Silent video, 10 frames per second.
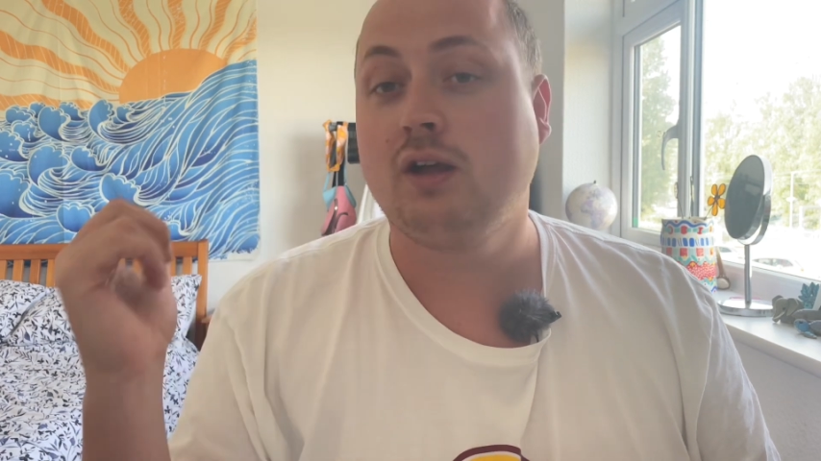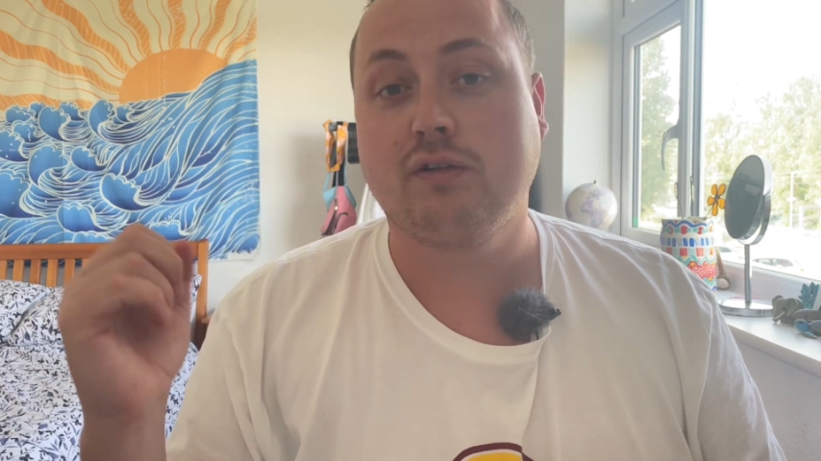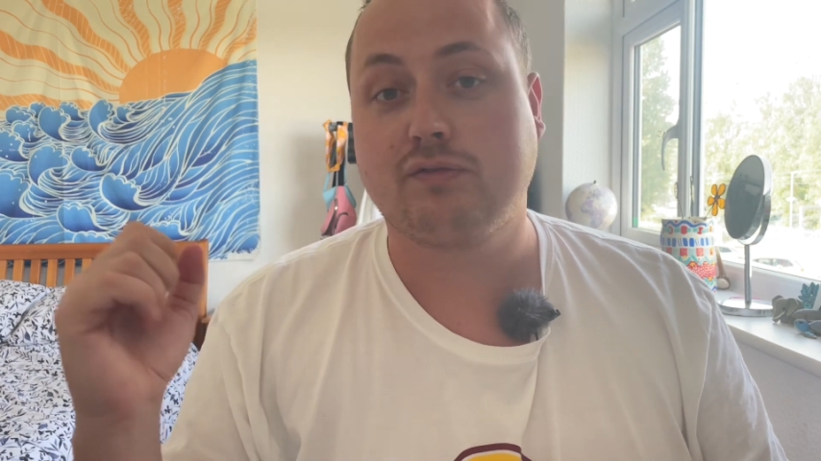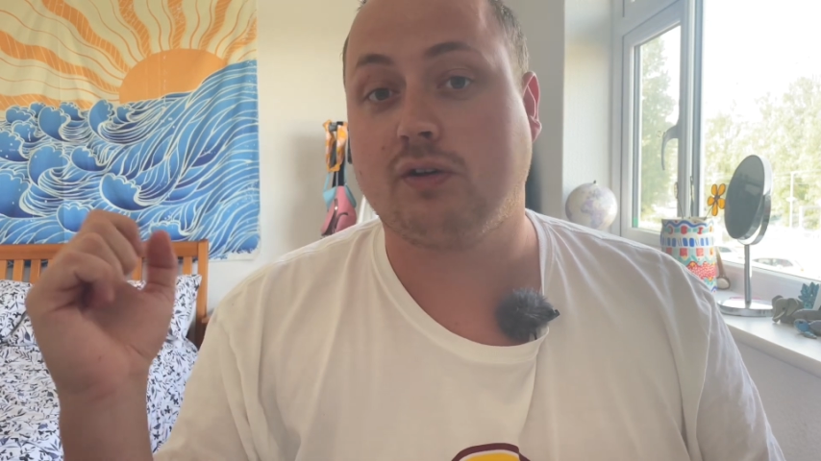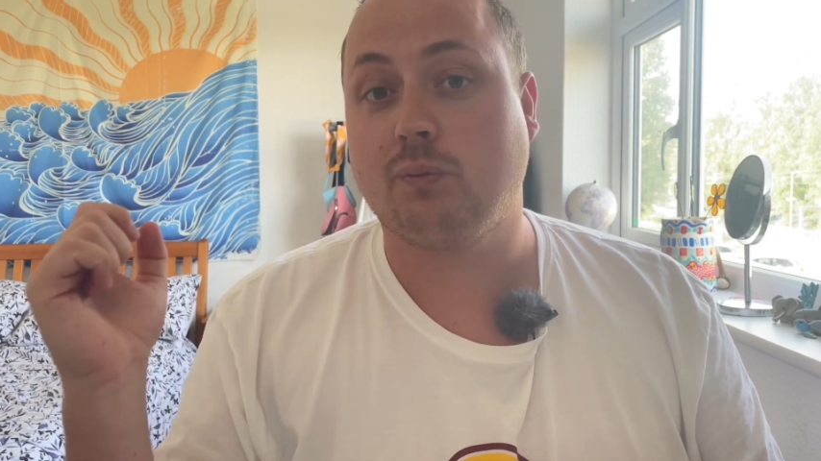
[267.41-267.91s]

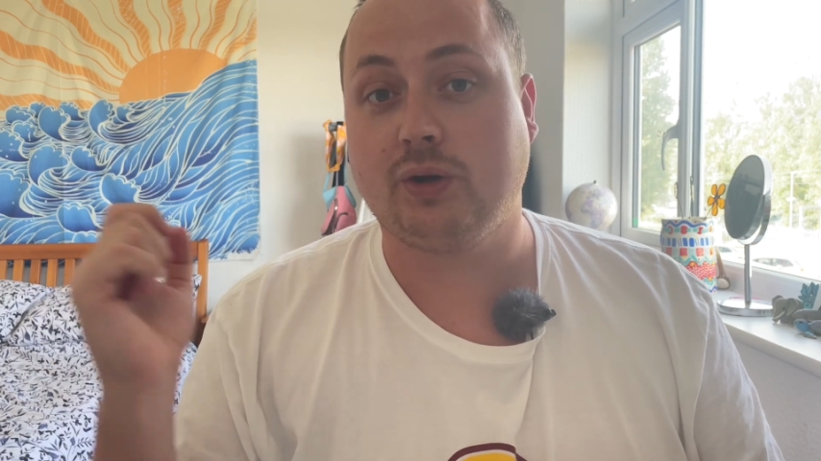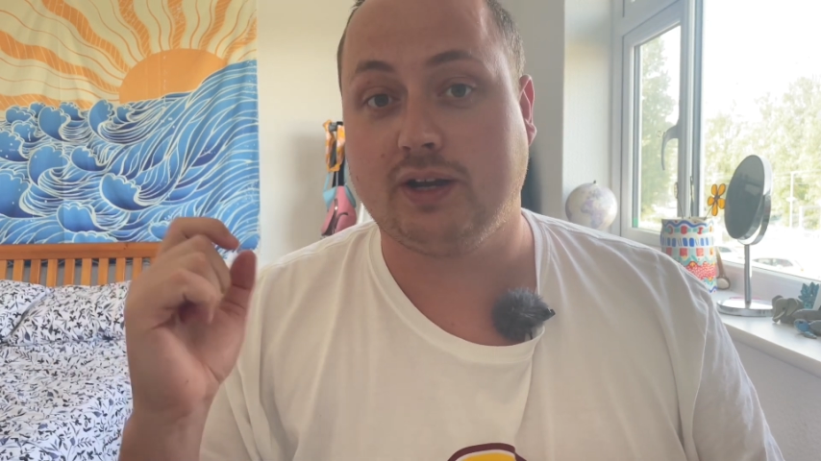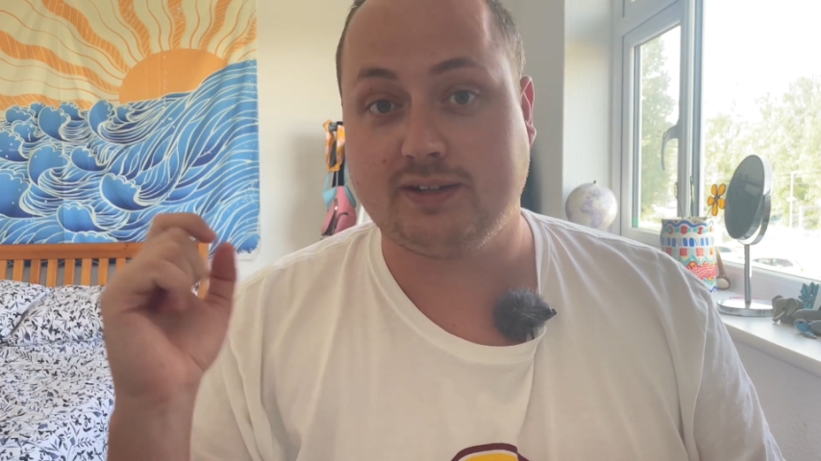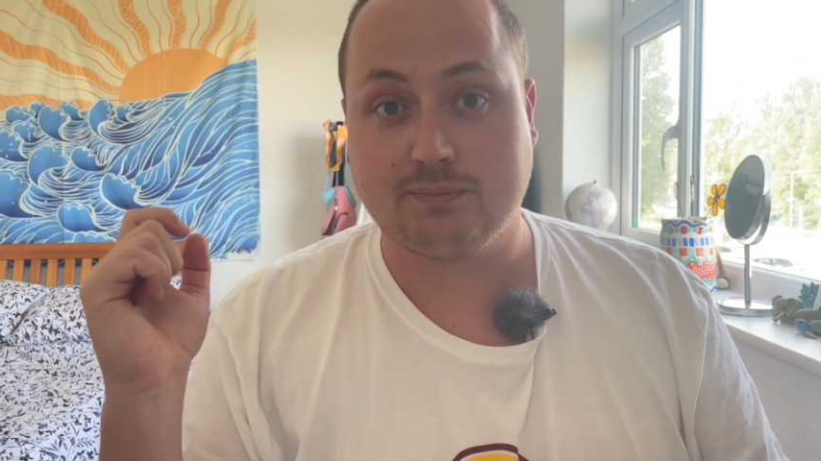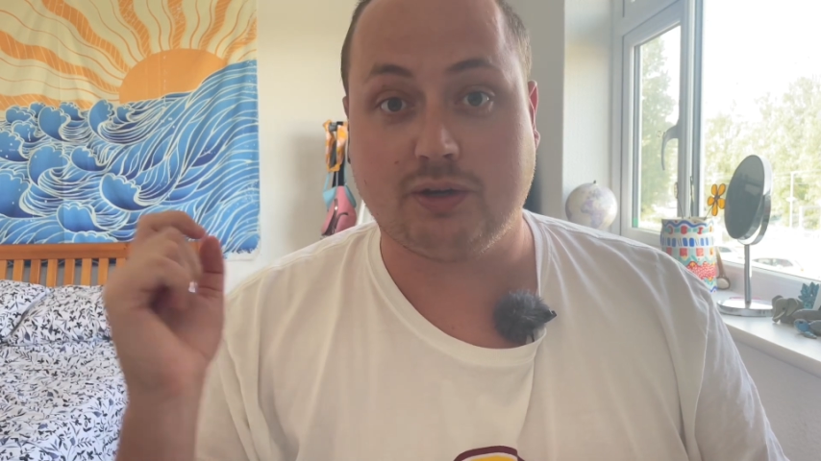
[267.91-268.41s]
from when
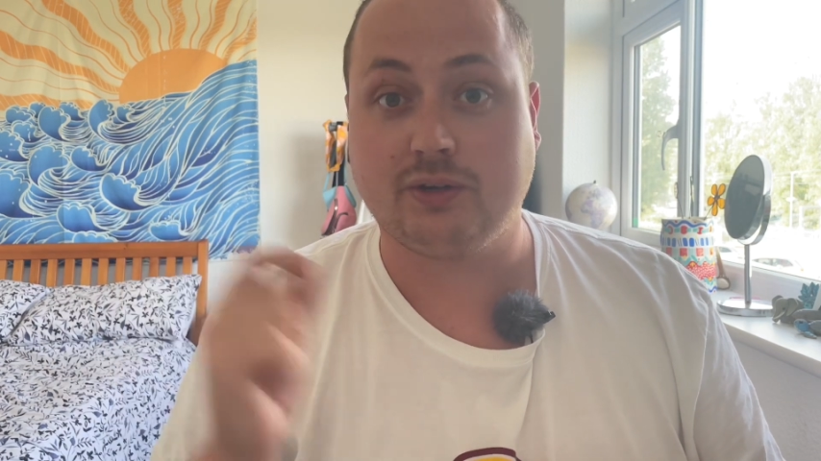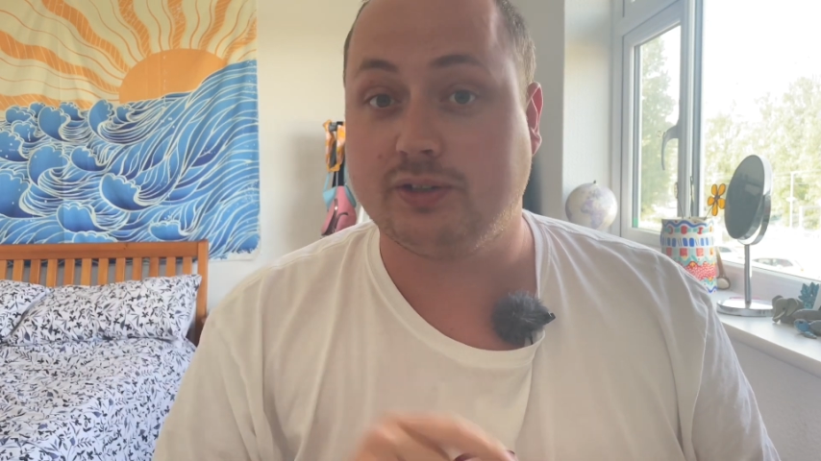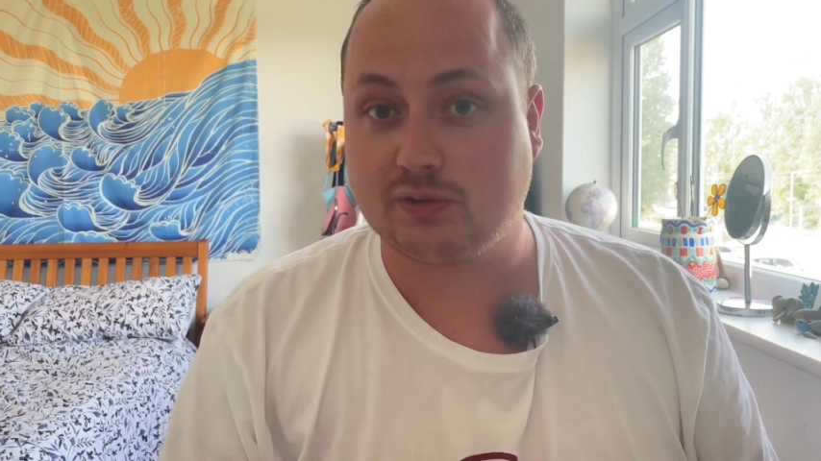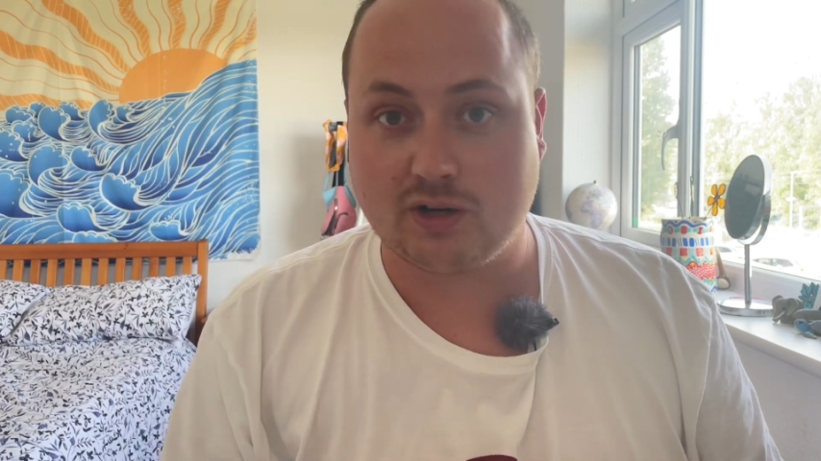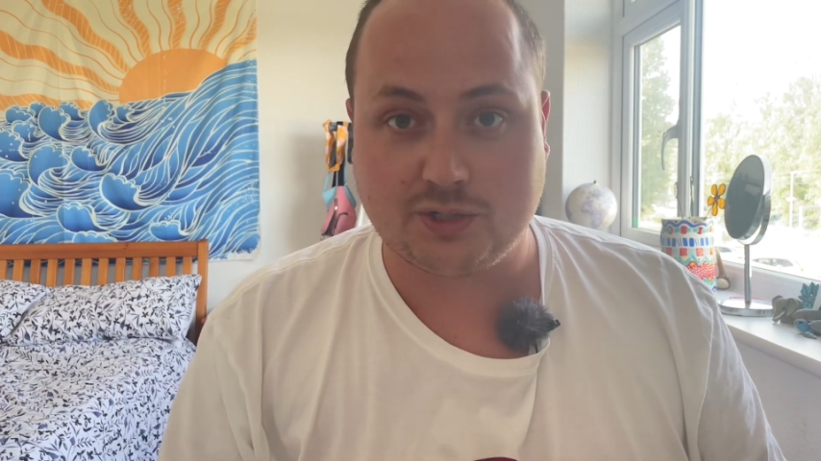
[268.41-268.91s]
I did my
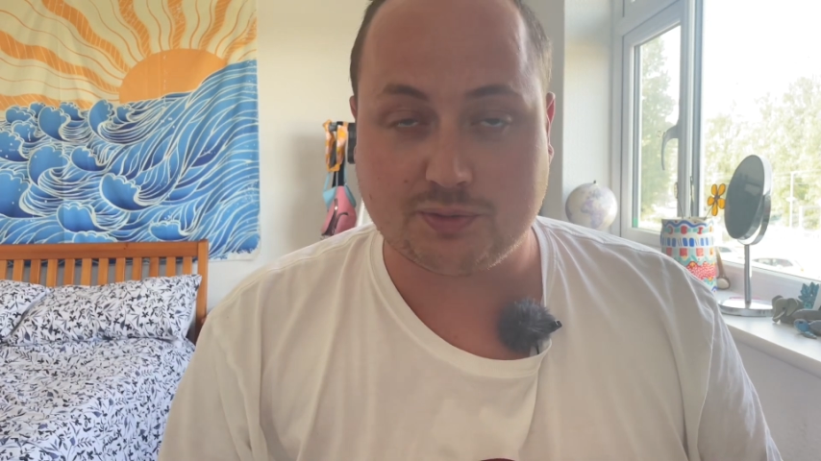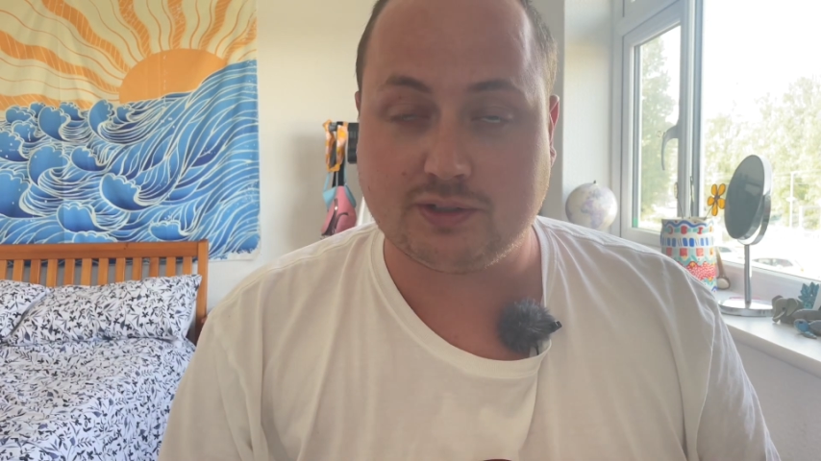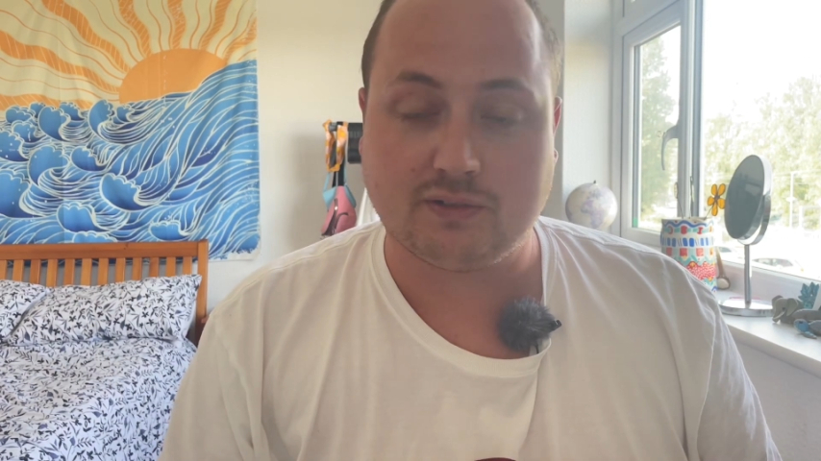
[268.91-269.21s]
undergraduate